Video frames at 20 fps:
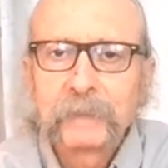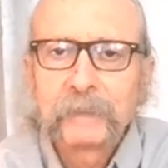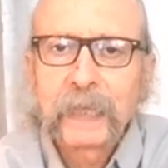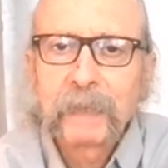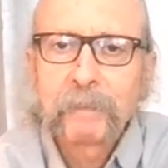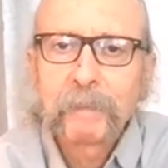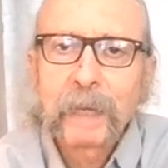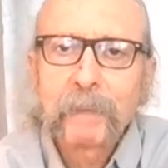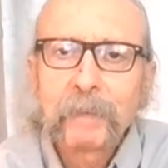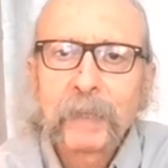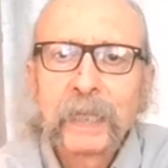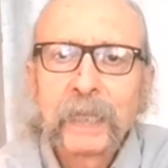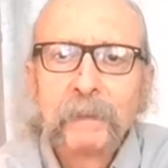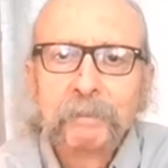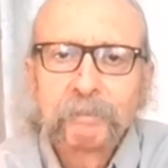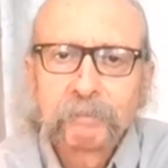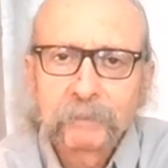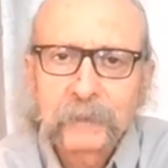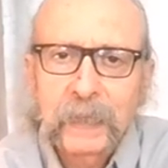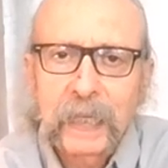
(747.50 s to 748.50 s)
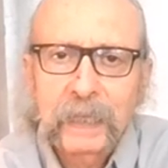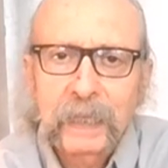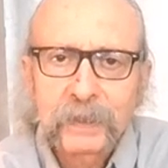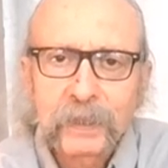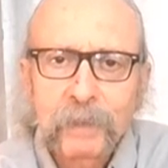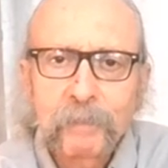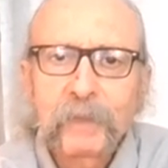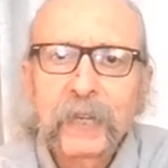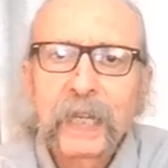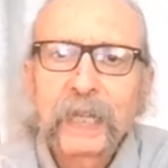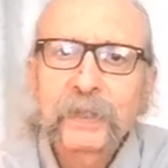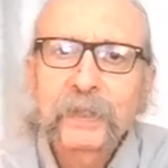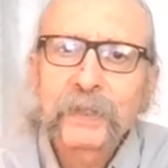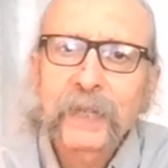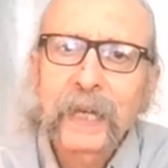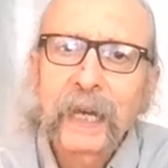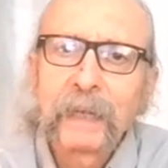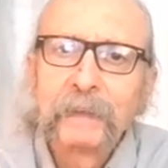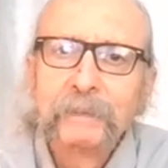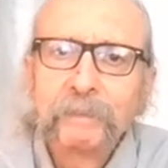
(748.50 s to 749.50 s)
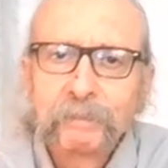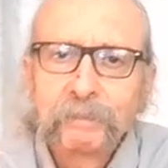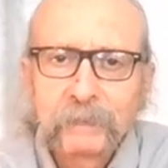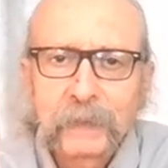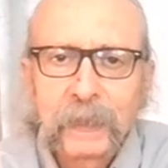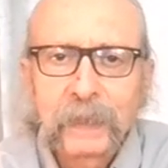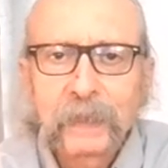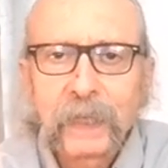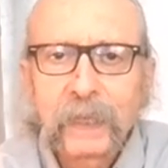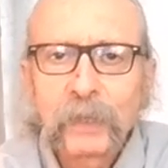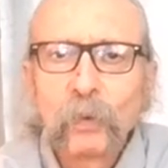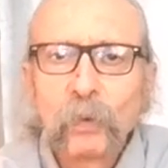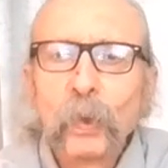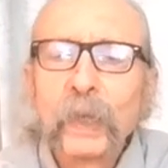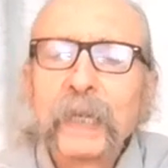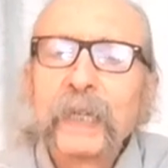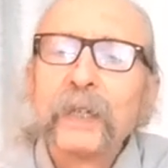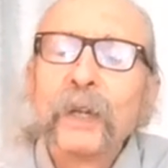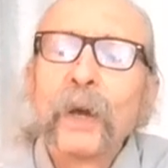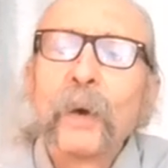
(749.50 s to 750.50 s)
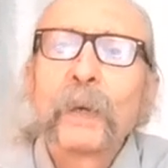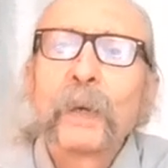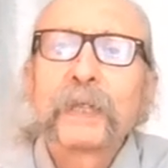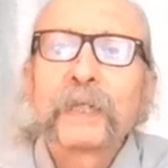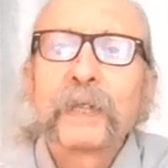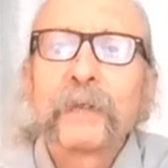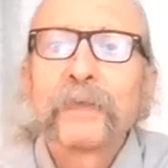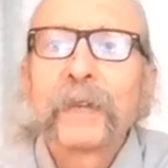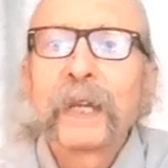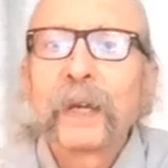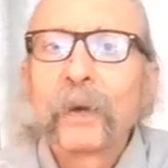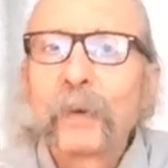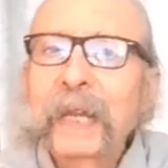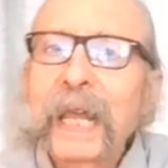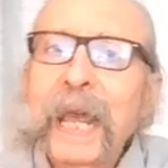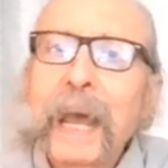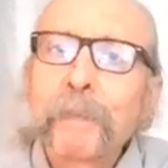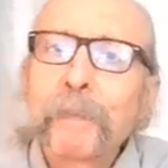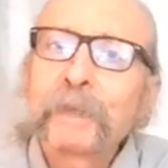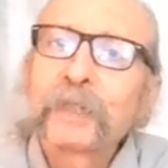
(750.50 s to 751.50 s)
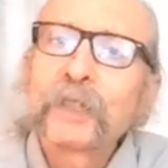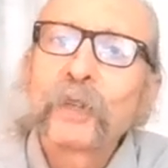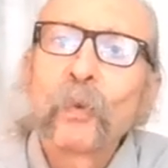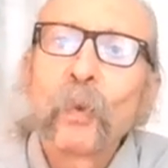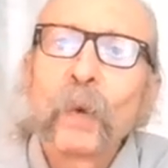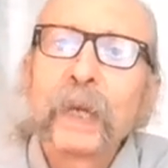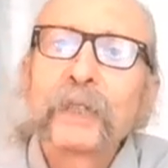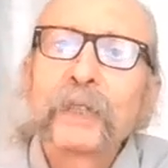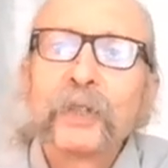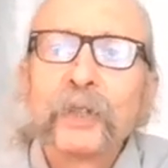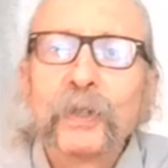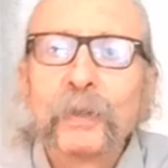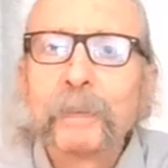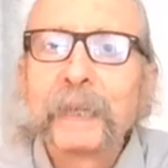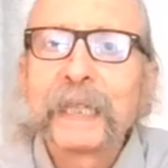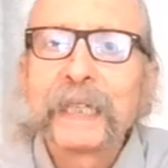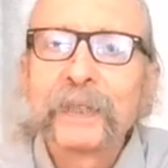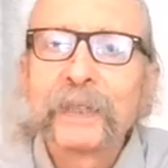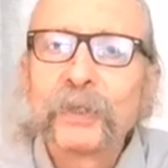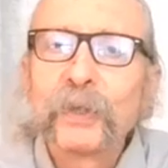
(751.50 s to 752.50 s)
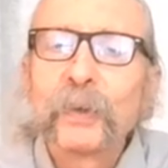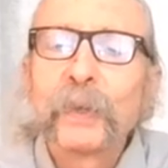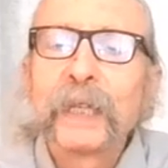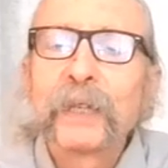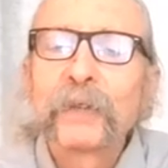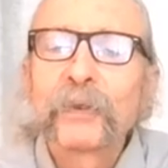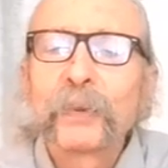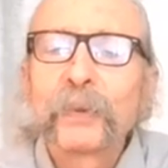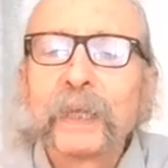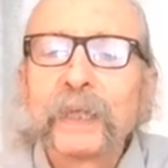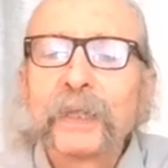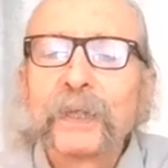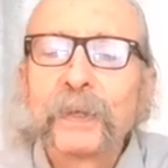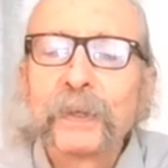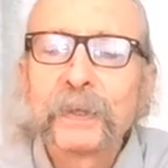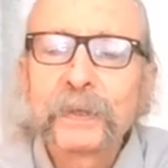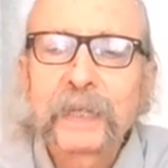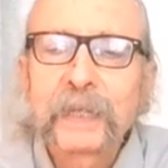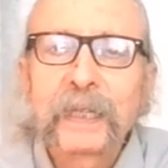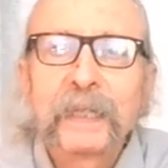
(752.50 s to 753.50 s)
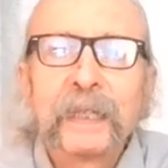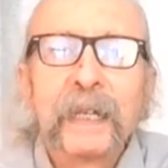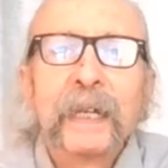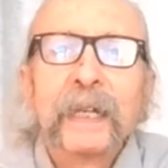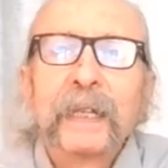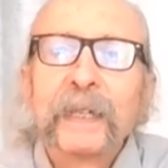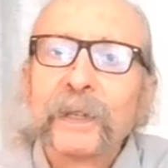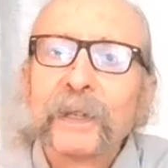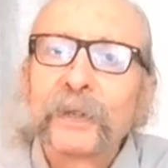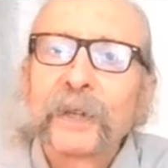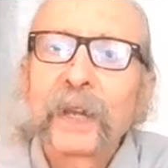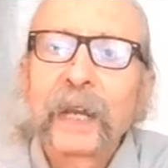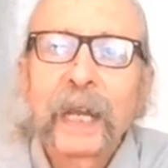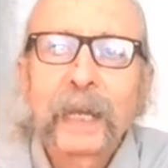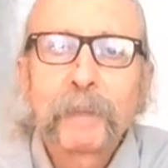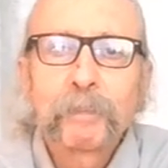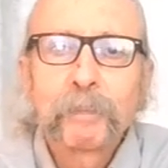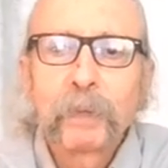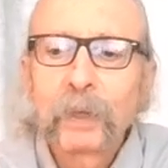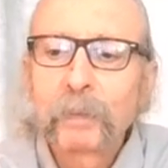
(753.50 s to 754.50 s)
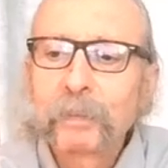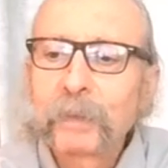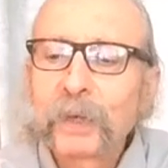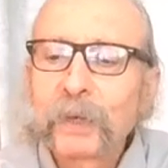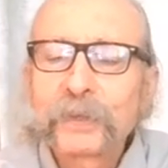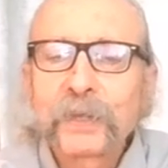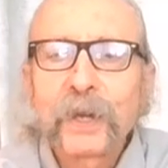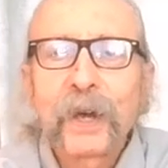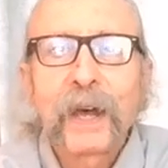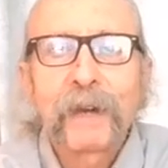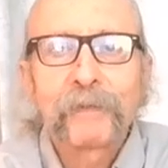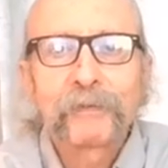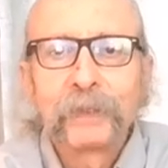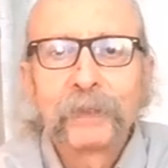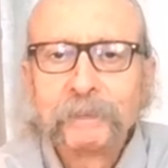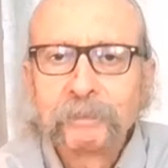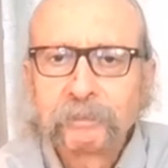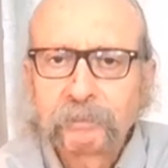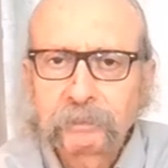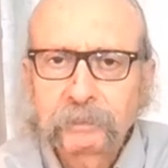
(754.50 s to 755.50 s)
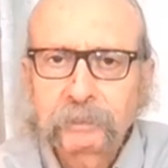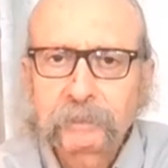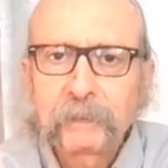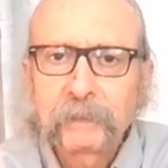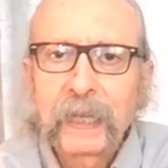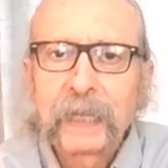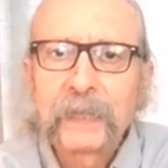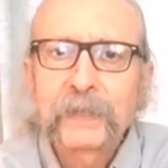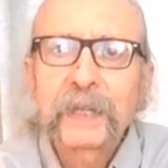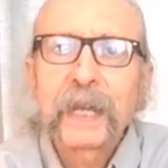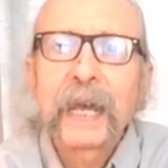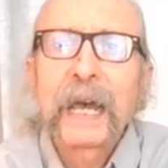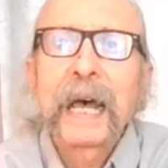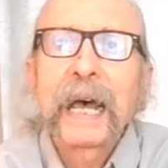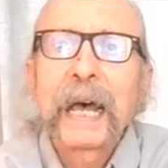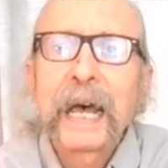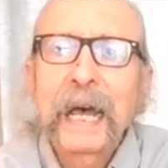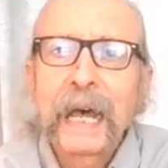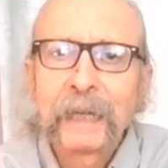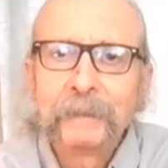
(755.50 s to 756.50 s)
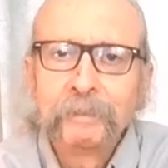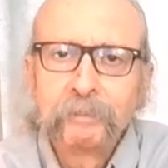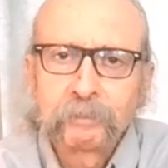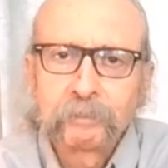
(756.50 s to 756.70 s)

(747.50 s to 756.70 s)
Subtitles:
maybe some things that you wouldn't notice if it only happens in one tune, but you do it in 3 tunes, and you know, the light bulb goes off, and you say, aha.